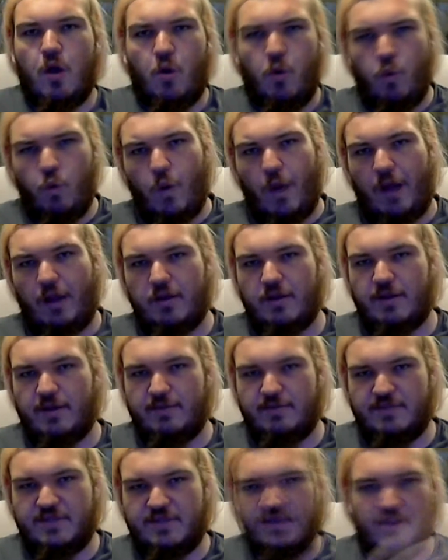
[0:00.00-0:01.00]
Welcome
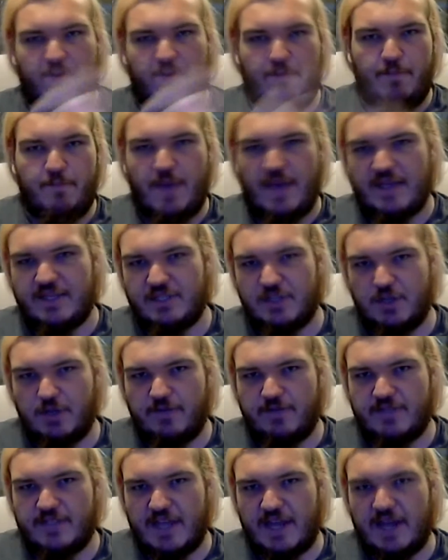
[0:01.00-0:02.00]
to the Best You've
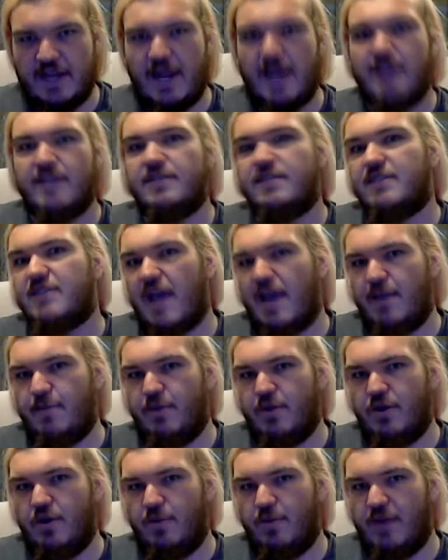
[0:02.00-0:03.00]
Seen Entertainment
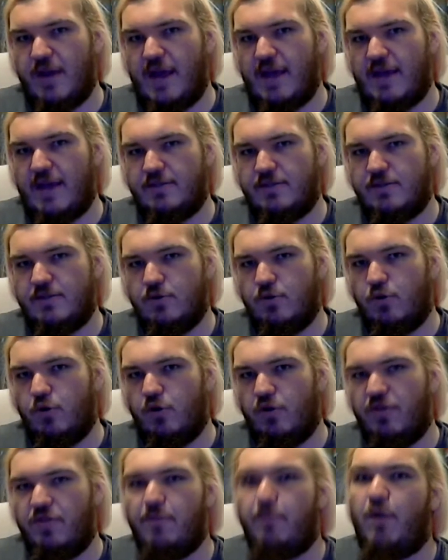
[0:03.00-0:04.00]
nominees, or
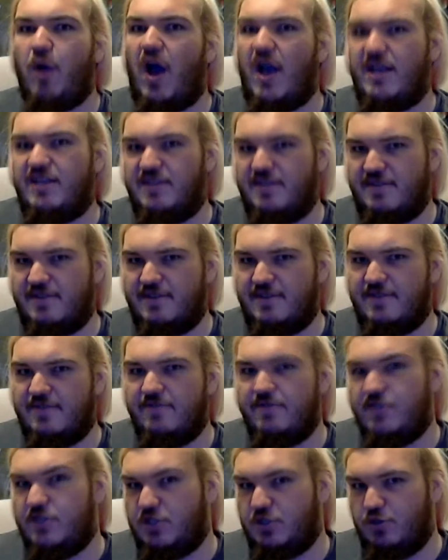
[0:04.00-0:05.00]
the Bisons
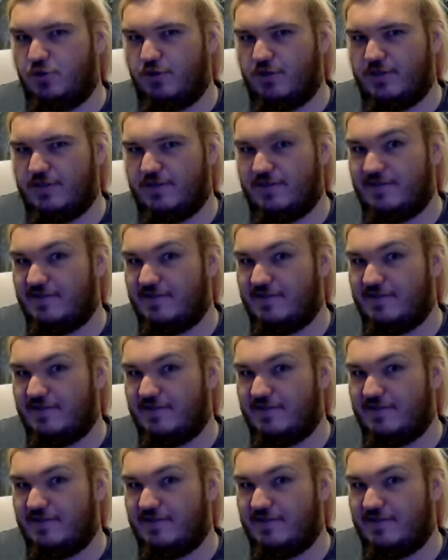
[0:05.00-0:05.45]
for short.